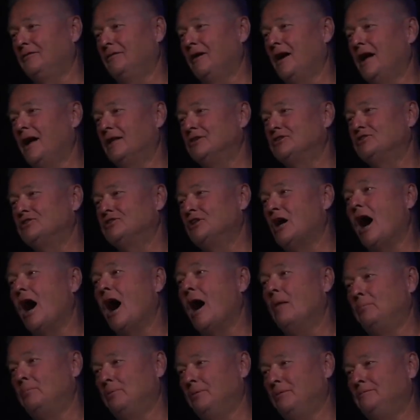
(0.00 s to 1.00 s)

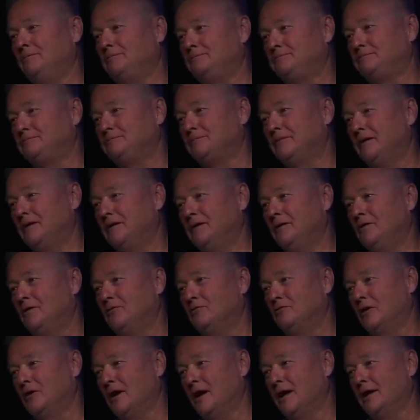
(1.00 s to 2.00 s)
nonstop.
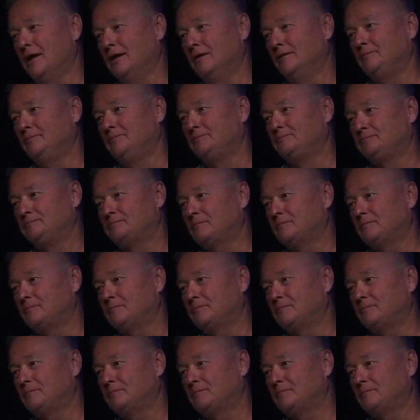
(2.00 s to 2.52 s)
Right?